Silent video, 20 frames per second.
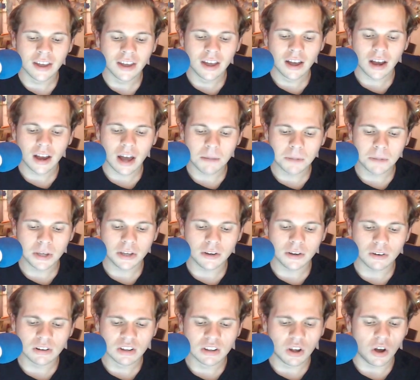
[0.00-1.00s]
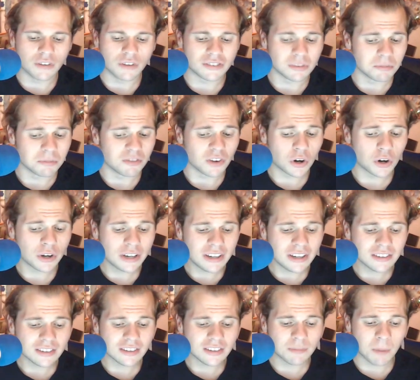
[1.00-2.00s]
Coming here off some very
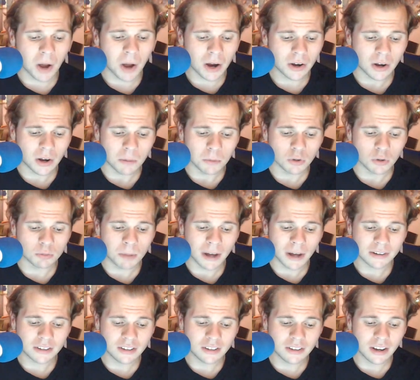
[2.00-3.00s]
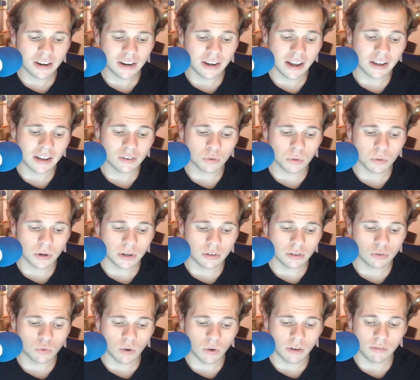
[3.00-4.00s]
decent Beyer numbers back to Kentucky Downs where
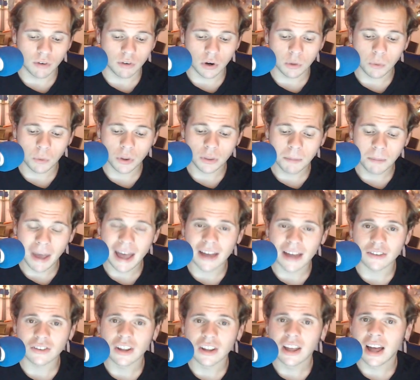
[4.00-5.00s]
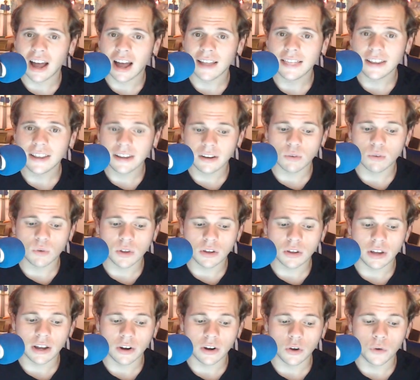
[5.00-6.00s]
he's run very well in the past, I think he could really
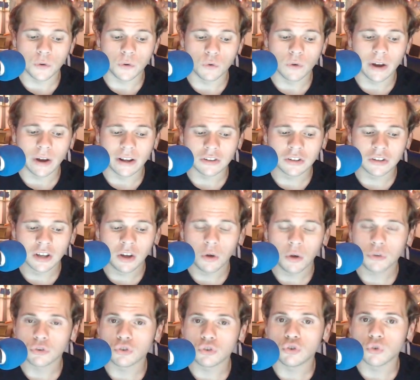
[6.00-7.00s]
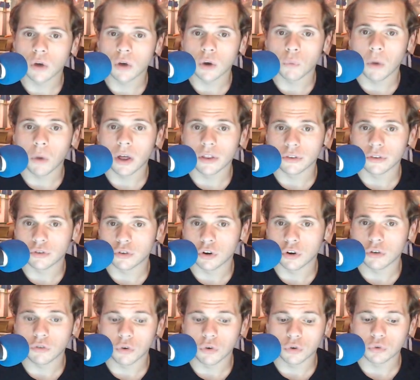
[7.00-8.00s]
get a good race. Also, drawn well in this
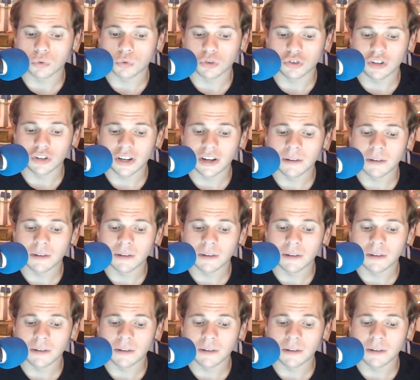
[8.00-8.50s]
turf course, which you need.